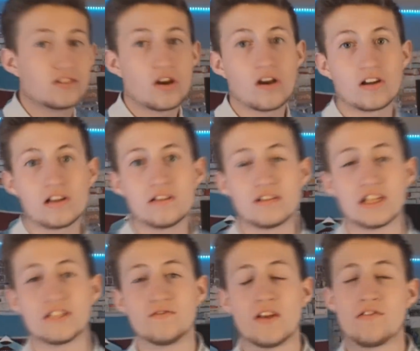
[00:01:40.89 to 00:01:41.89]
enjoy
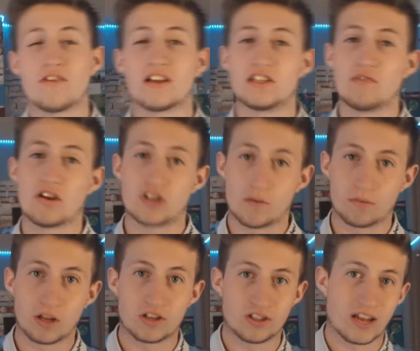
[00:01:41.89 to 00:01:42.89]
this FIFA 18 Rage
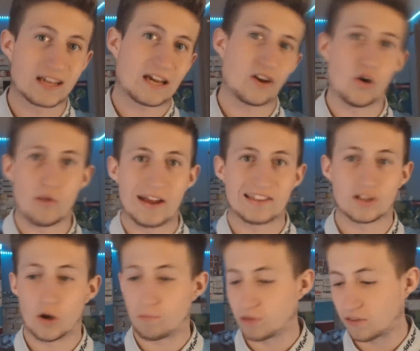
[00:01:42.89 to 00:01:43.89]
compilation. I cannot wait to
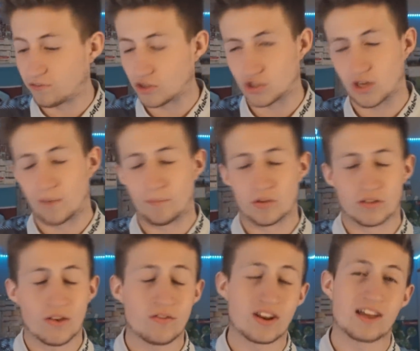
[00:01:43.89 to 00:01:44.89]
go play FUT Champions,
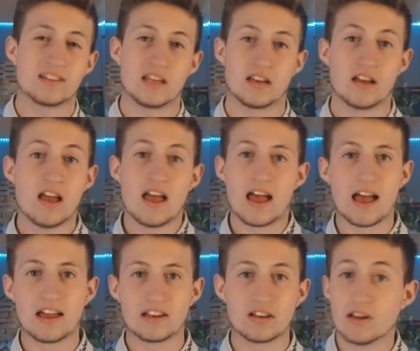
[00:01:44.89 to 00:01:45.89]
FIFA 19,
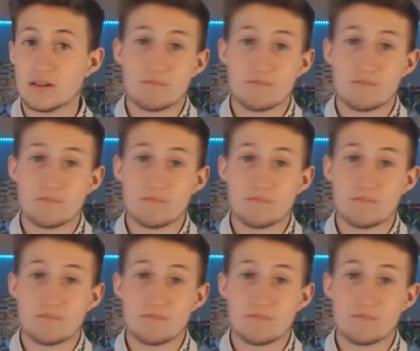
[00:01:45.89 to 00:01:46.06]
and